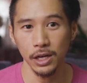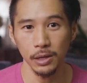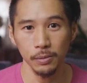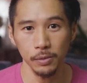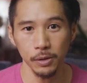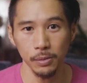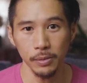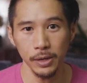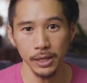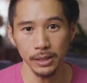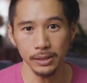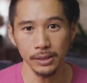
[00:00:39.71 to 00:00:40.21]

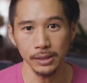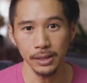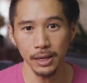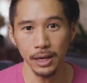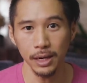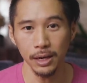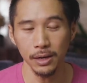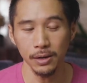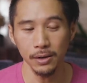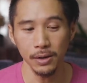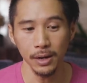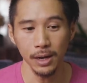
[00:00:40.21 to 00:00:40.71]
couple months
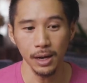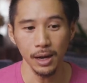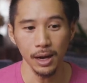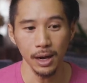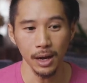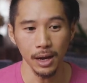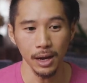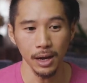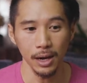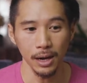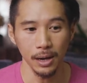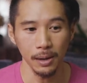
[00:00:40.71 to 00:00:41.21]
now.
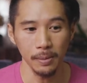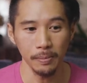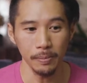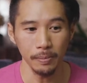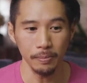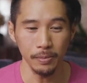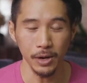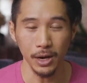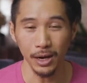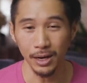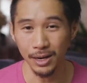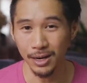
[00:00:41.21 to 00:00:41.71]
I'm
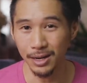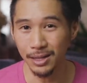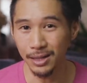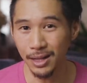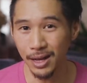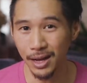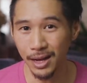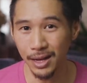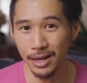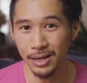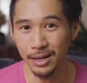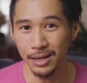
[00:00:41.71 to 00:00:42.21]
not gonna
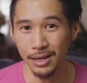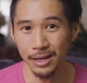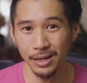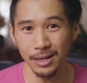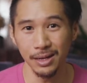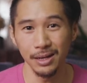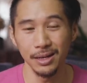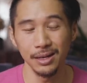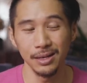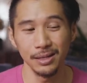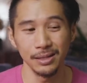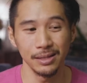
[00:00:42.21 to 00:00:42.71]
lie,
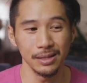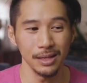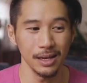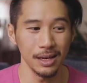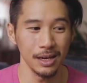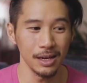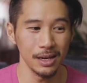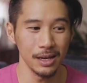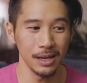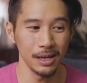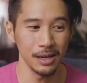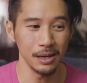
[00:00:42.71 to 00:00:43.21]
it is
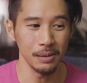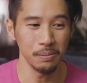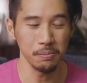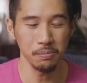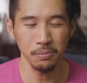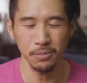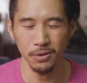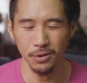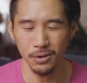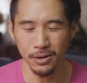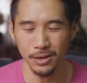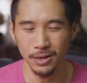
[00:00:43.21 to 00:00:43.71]
a
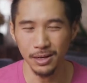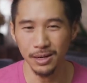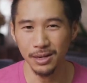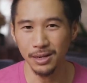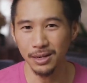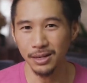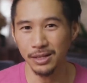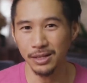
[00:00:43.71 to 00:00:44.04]
pretty